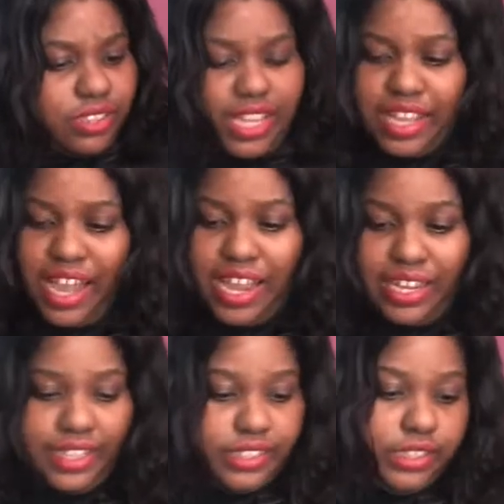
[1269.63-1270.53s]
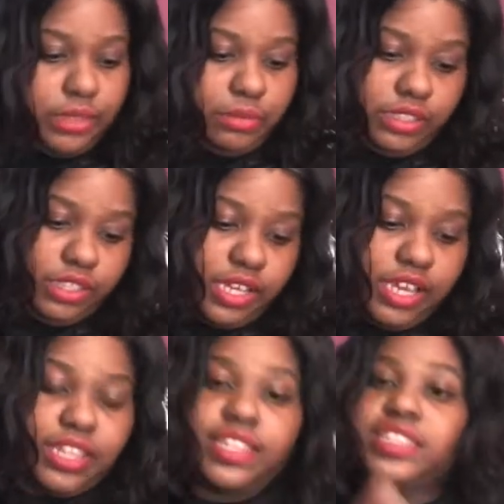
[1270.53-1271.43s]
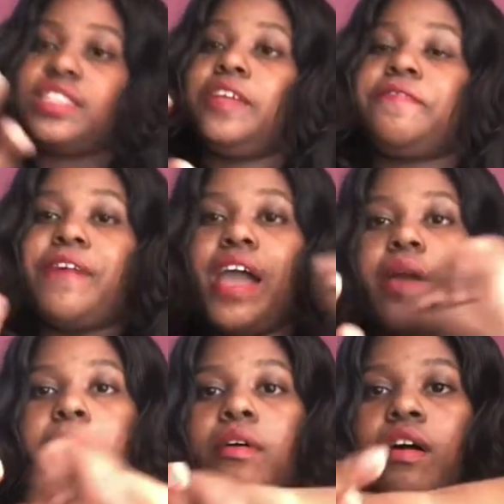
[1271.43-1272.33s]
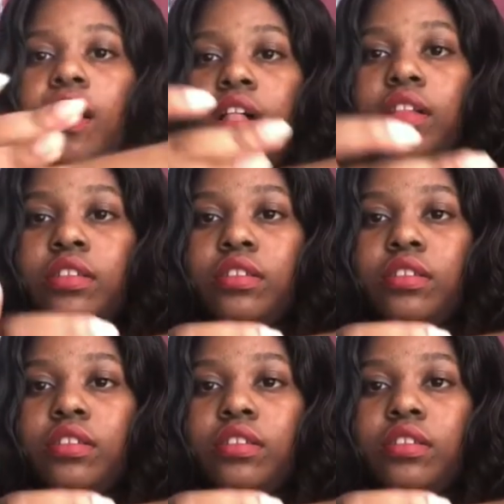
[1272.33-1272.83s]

like a highlighter to me. This is the Fireball.